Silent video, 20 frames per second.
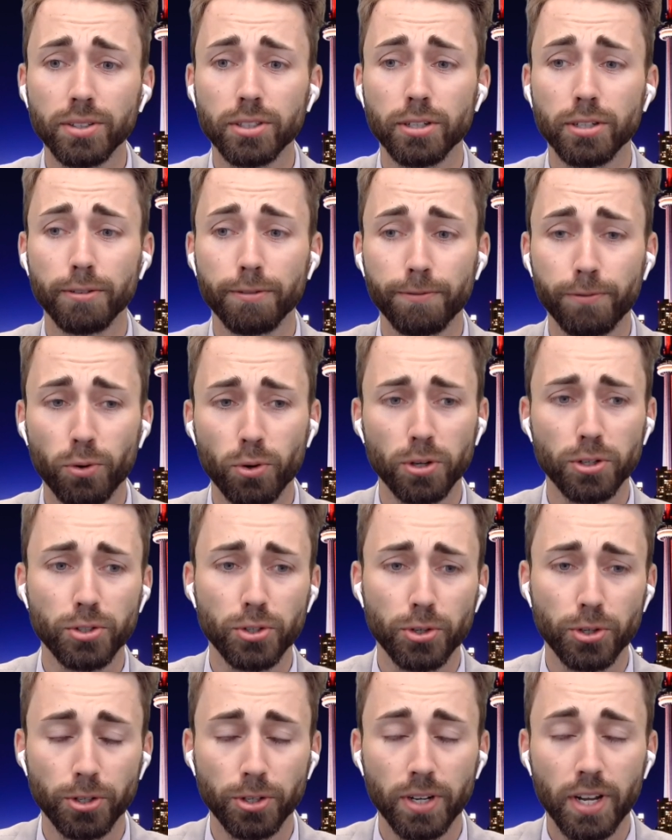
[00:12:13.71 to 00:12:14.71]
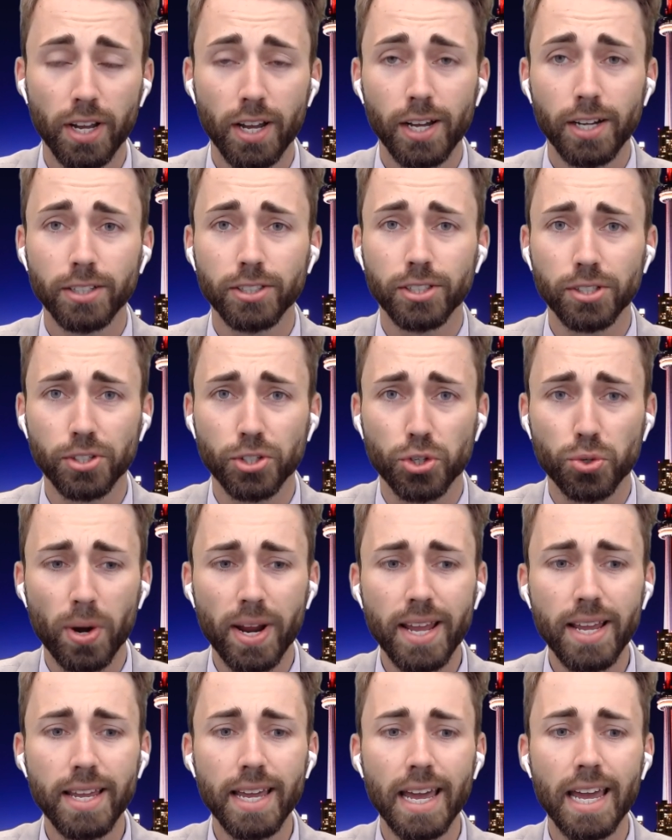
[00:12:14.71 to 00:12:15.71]
to force her to
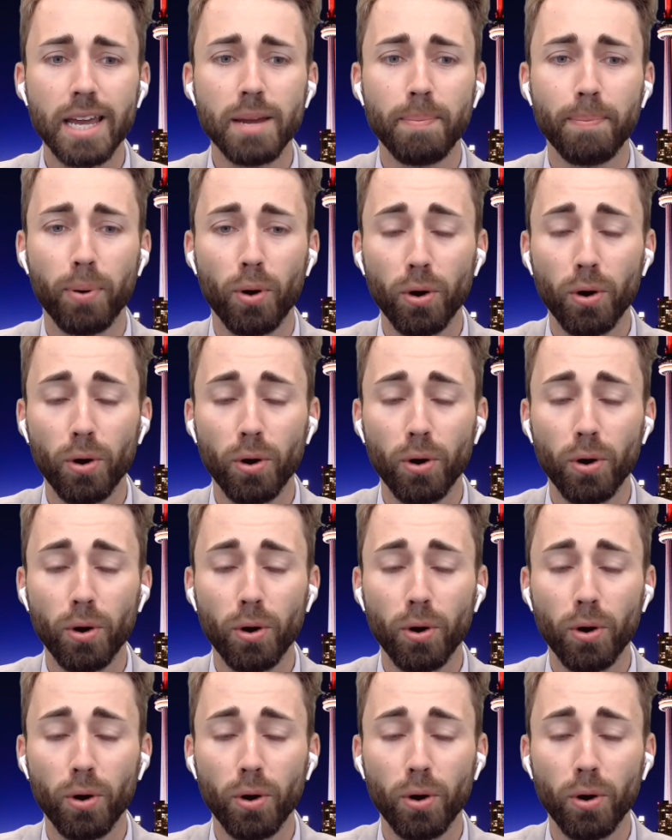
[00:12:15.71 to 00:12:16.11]
drink a